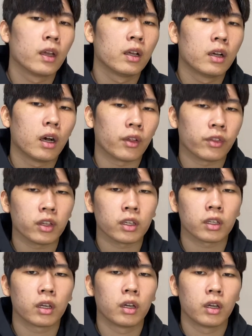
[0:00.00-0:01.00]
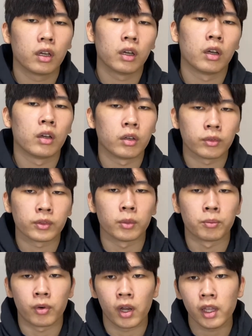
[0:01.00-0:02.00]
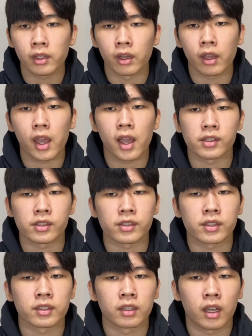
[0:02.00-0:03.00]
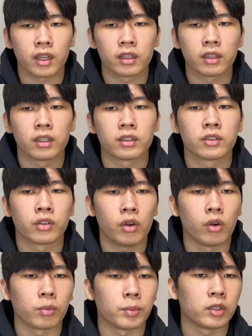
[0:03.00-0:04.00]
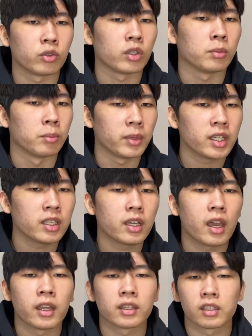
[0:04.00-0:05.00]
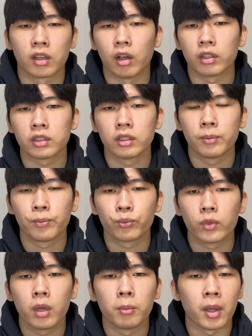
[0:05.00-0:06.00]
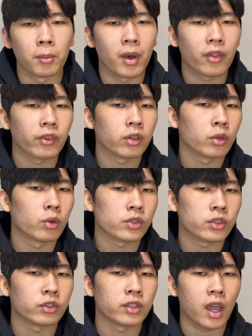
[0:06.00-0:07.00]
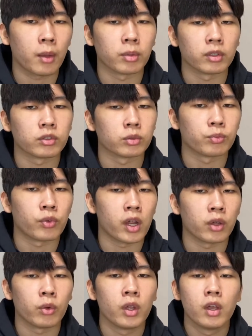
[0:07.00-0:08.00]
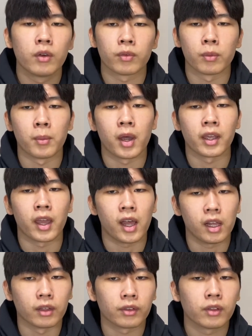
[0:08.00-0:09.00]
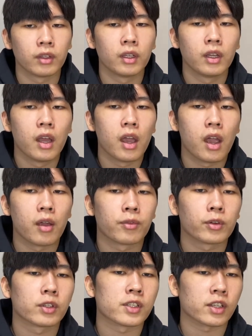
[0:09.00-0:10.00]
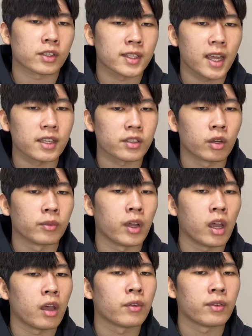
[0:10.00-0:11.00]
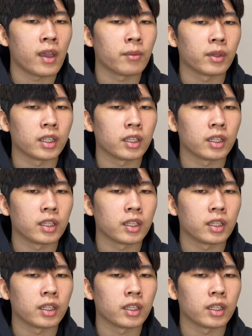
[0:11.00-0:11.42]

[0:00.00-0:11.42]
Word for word: I think of the prayer as a silent talk between me and God. My mother goes to temple to pray for my health and for the success of her family.